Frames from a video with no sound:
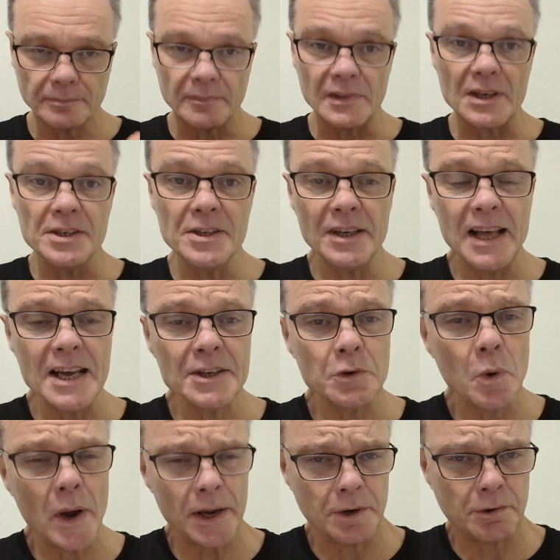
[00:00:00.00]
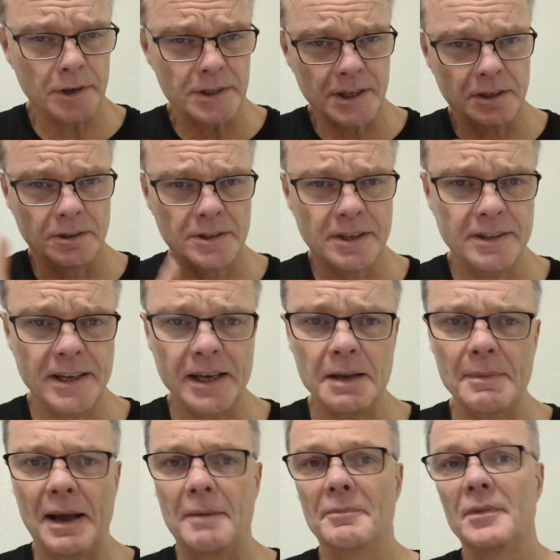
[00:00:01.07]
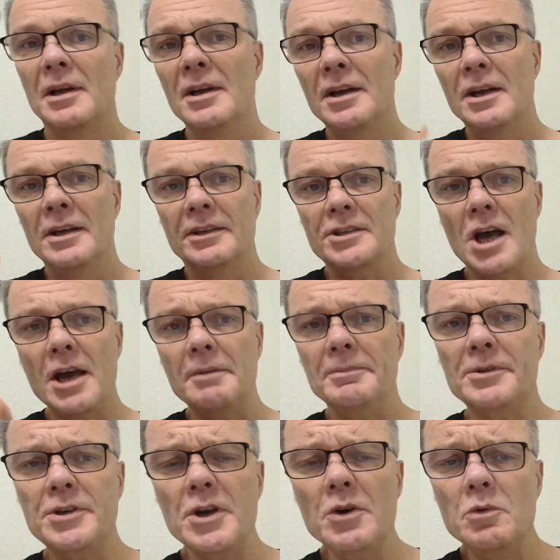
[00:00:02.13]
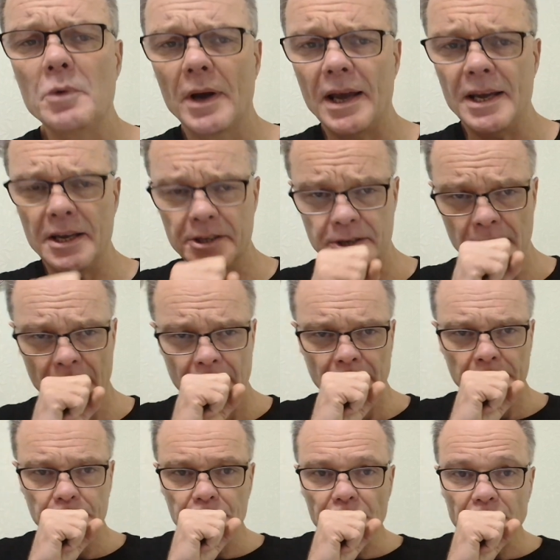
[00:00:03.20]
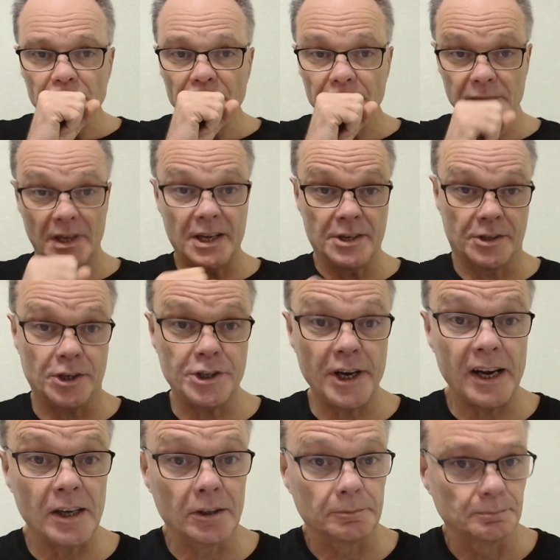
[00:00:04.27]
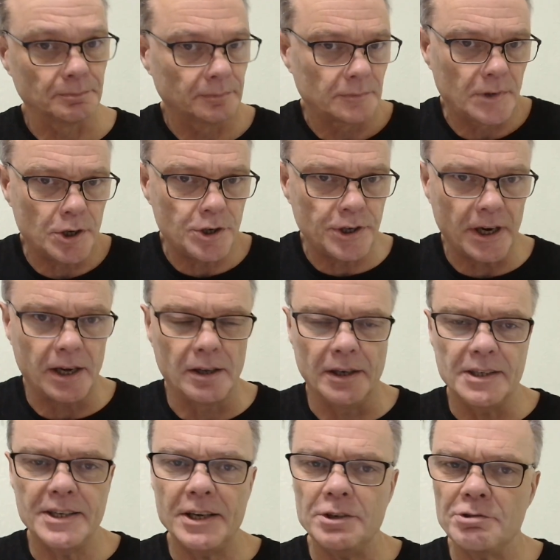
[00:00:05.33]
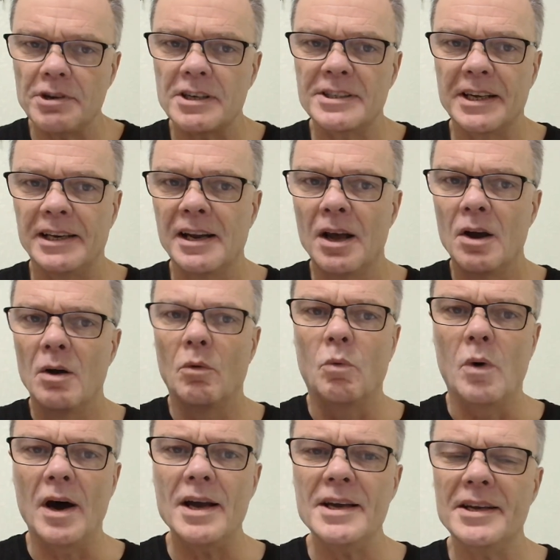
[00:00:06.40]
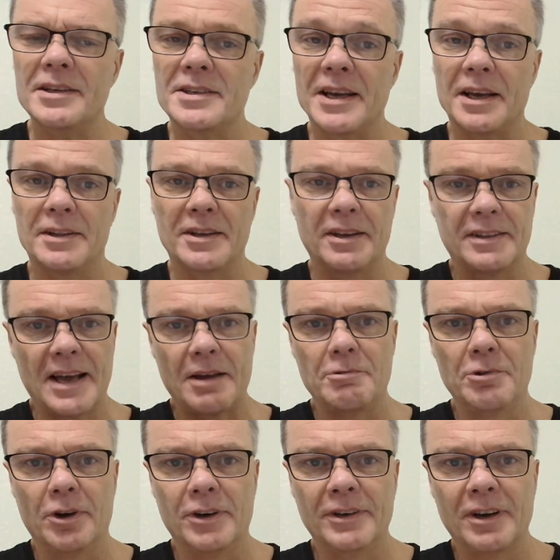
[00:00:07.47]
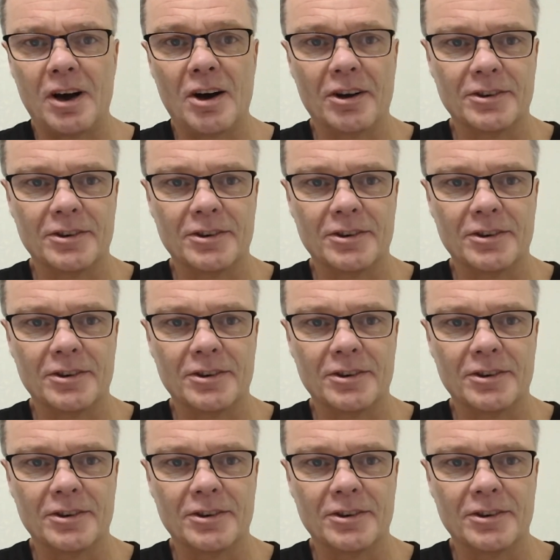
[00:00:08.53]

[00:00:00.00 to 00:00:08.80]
So that's quite critical to think about. Type 2 is the shingle. The shingle is interesting. Why is it that they run on